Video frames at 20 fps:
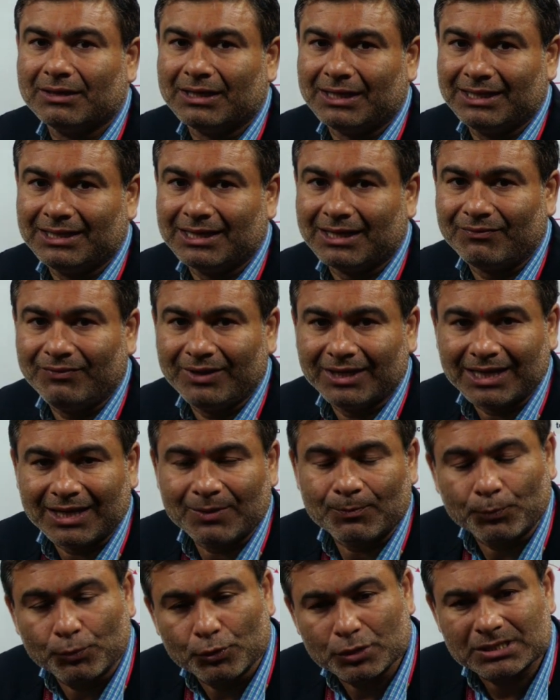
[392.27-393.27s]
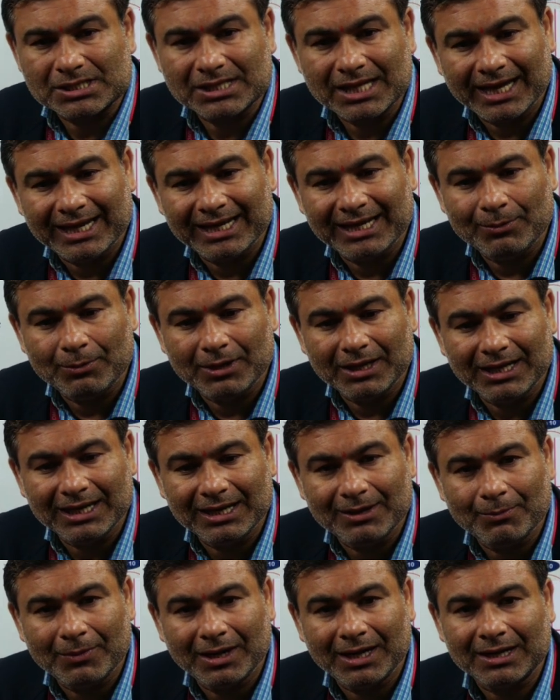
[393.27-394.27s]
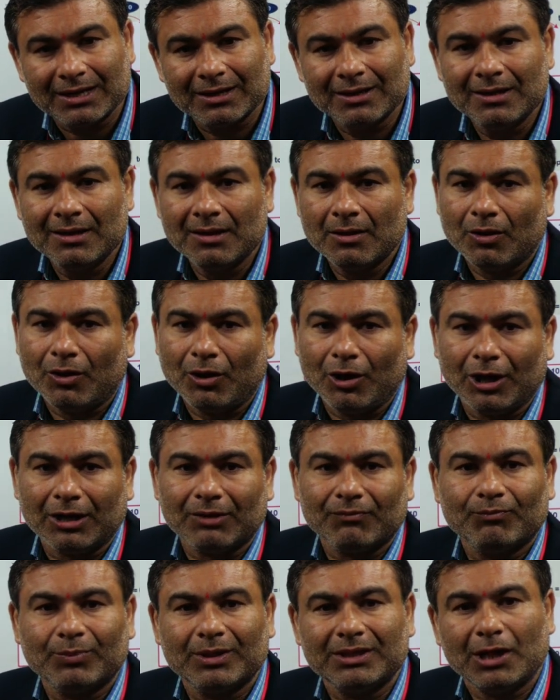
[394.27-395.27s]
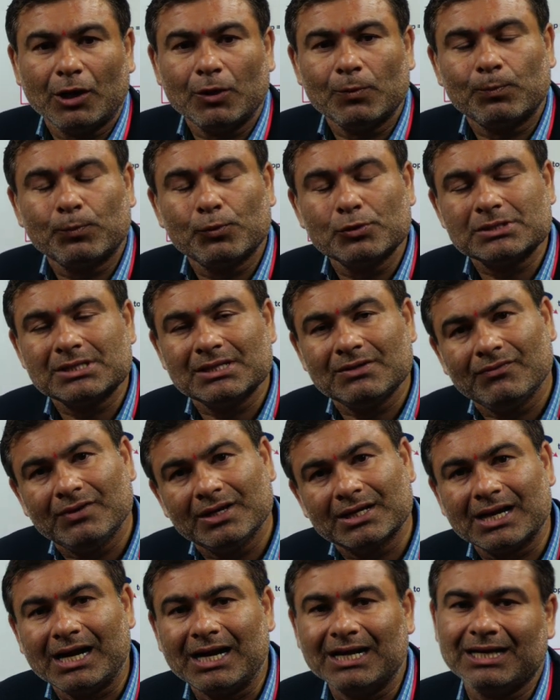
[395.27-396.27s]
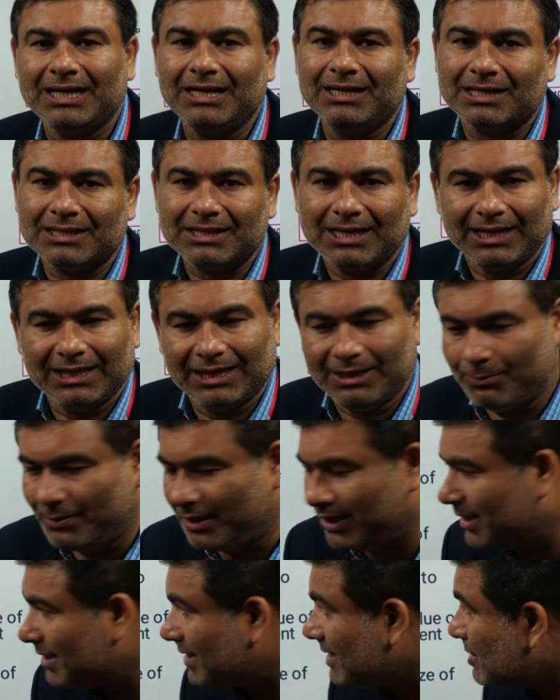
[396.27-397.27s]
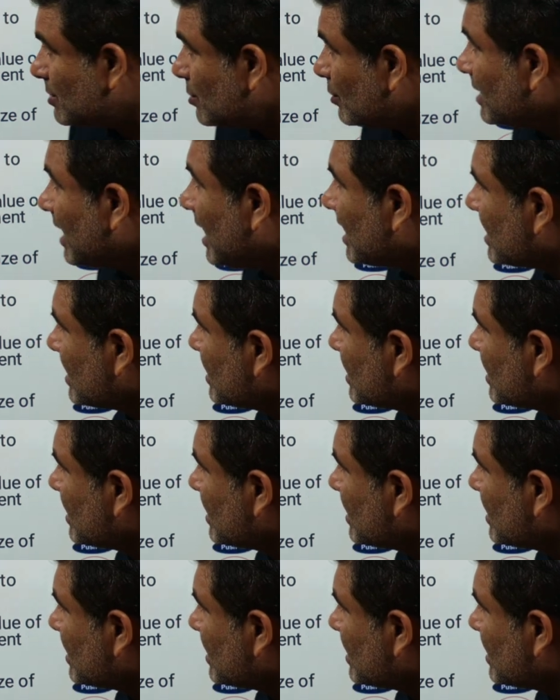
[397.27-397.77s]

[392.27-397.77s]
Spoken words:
Either we can push the element, or without pushing we can't enter the element. So that